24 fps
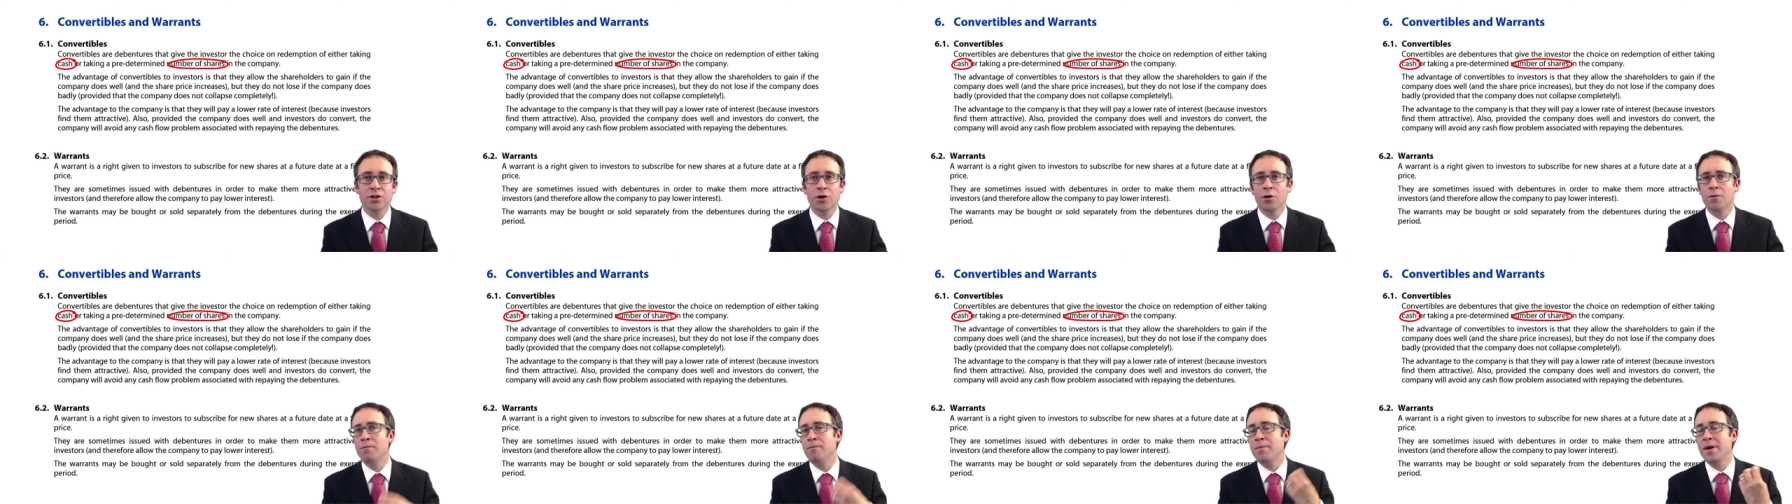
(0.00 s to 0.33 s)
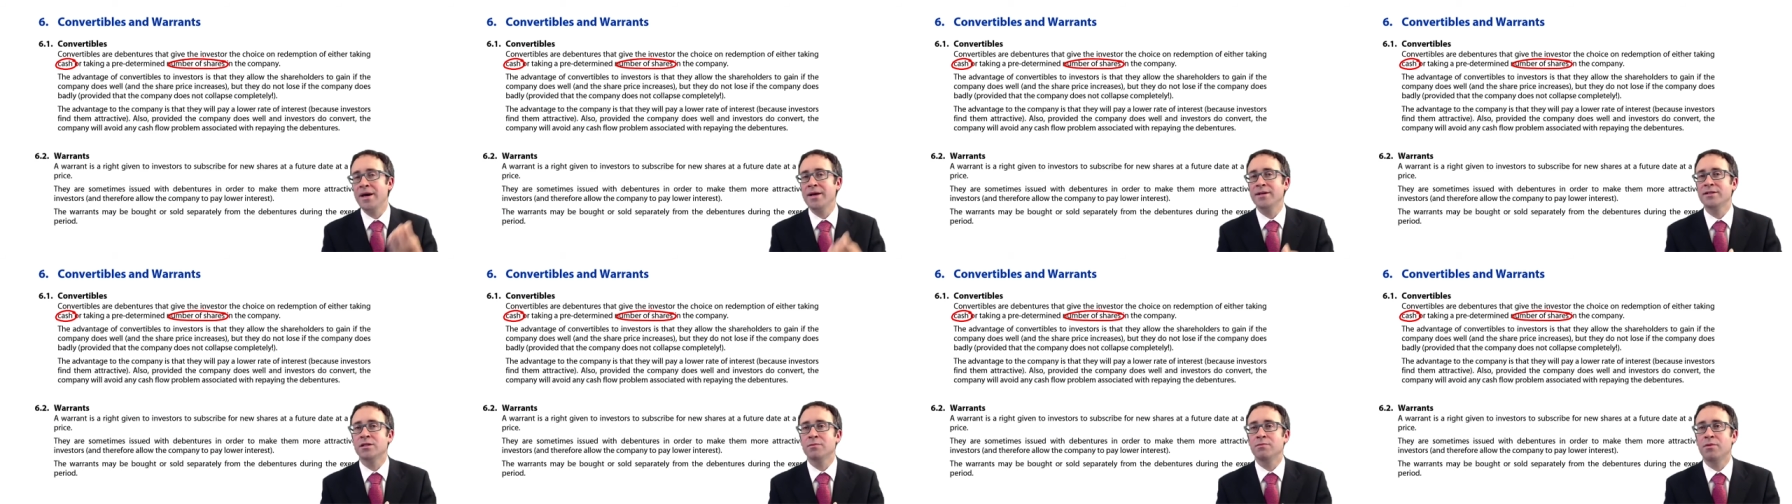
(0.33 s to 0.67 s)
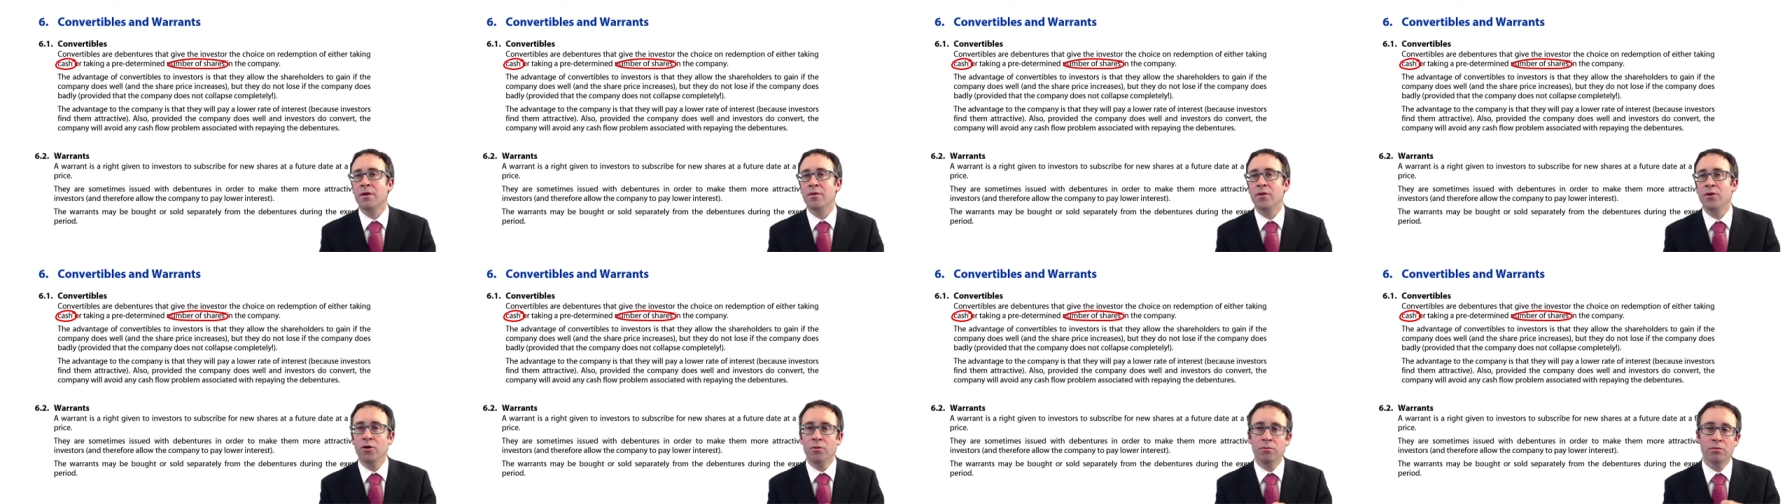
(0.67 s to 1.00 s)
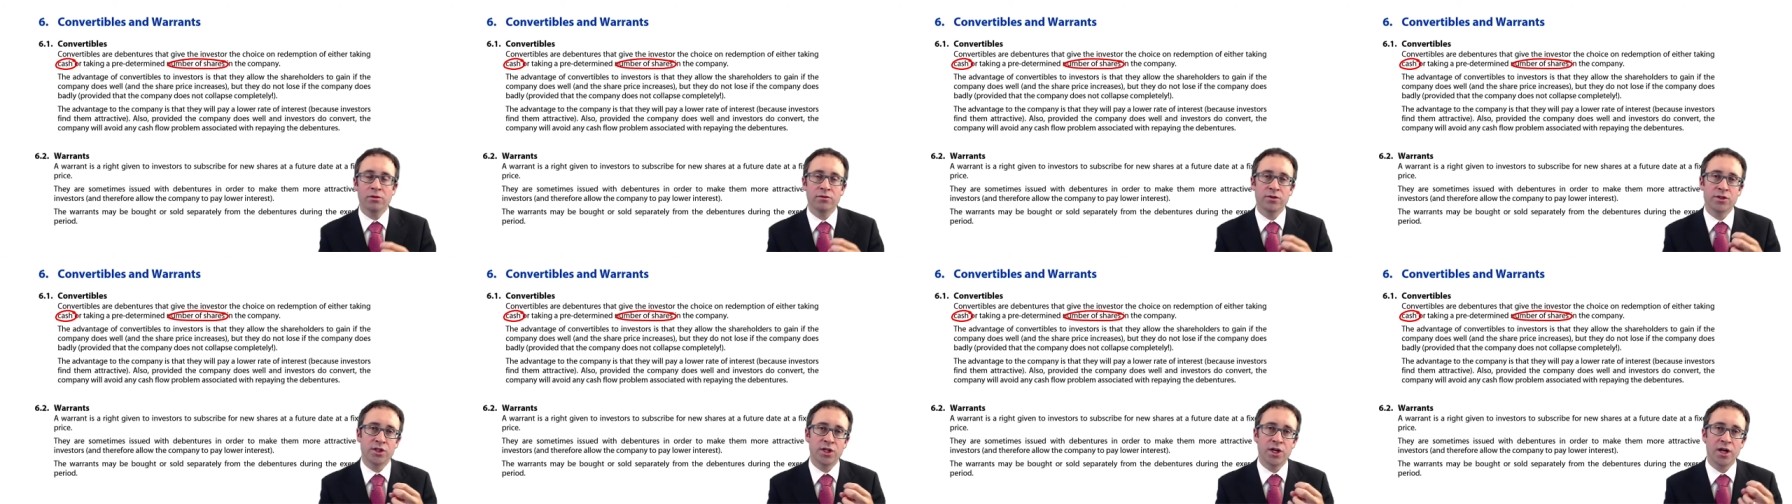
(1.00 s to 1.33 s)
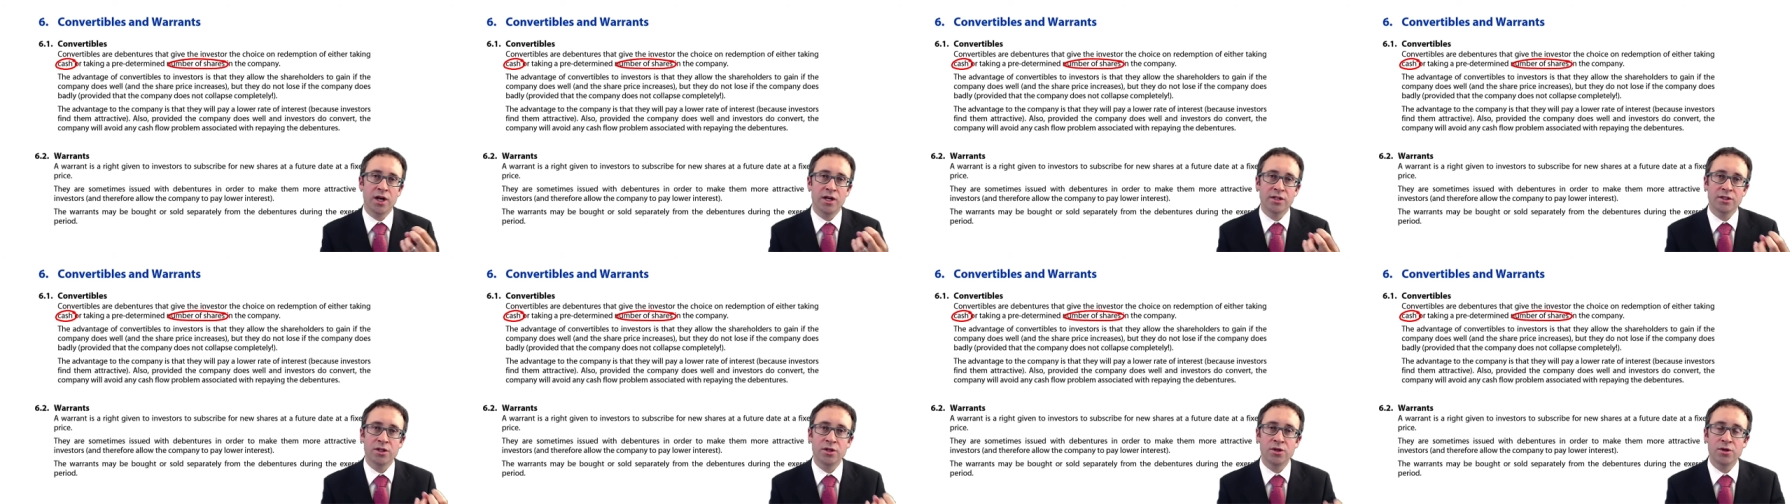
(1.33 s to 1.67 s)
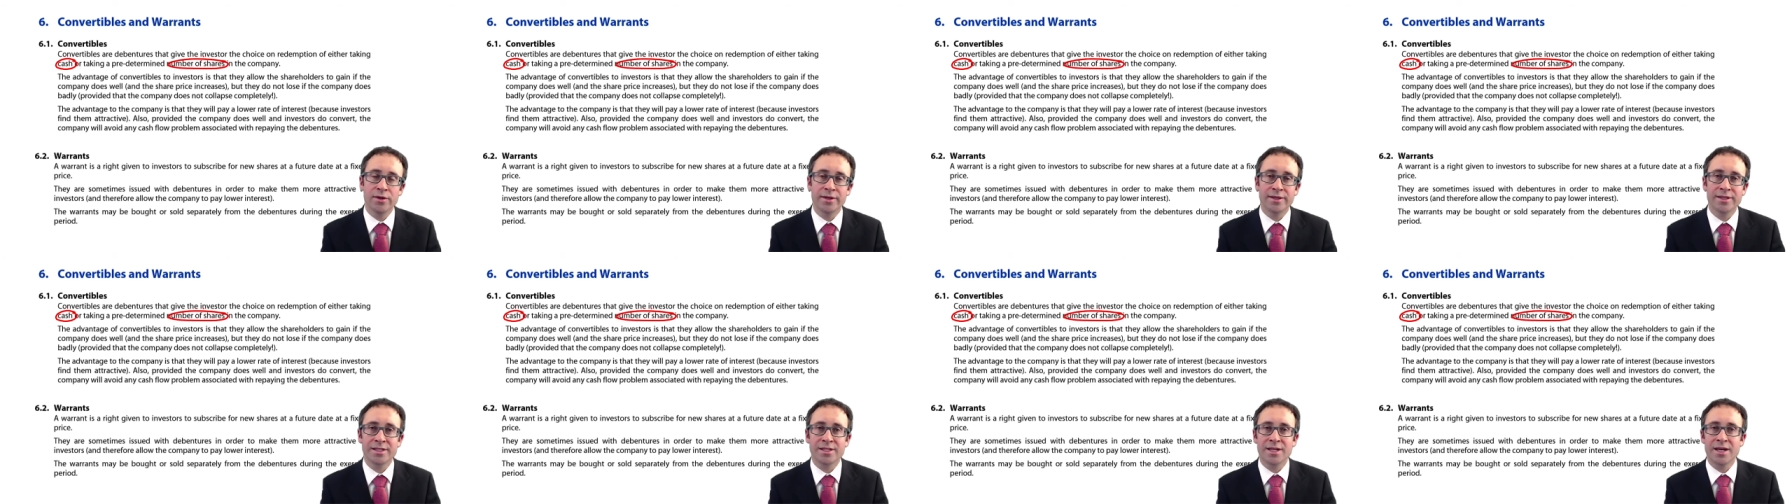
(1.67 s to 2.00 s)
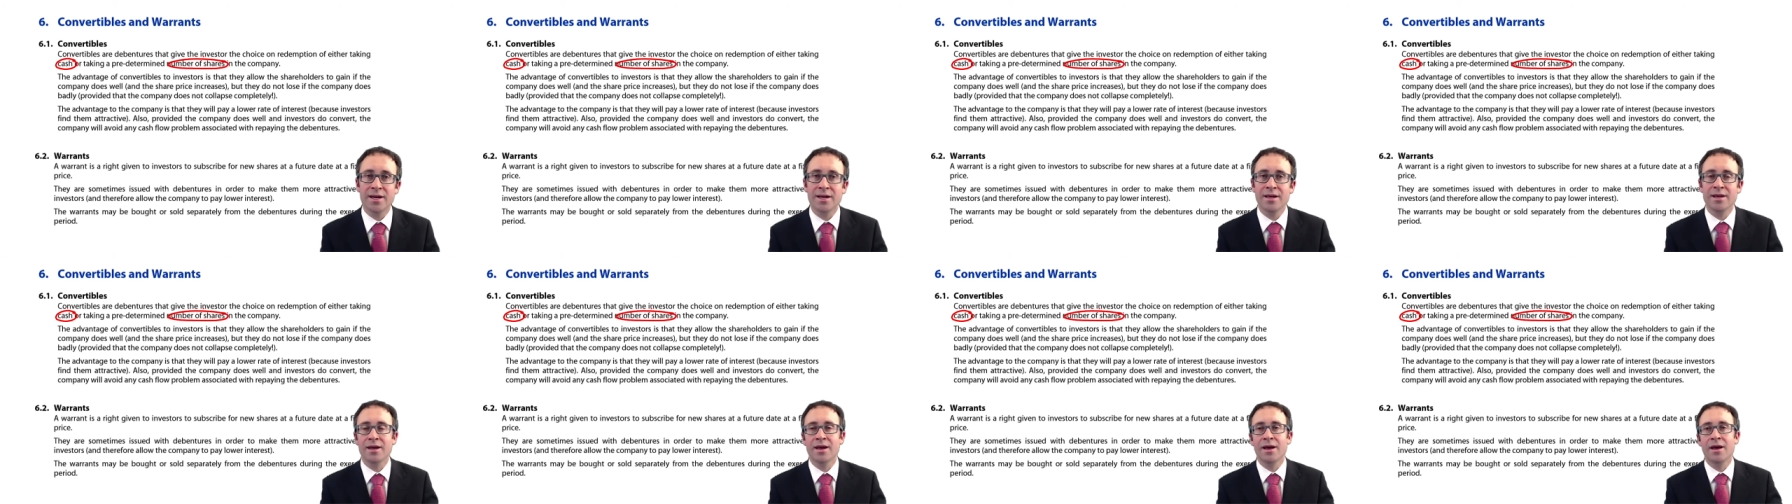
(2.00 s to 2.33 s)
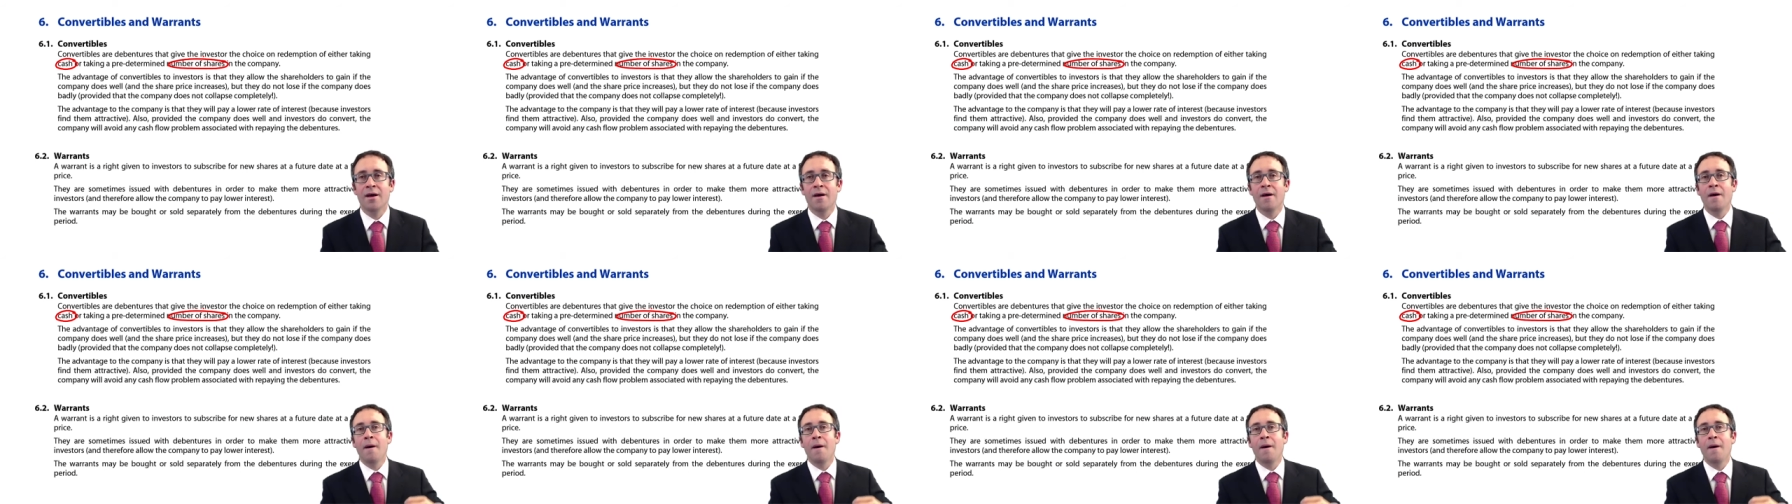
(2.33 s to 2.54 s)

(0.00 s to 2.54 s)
so based upon the number of shares that you can take,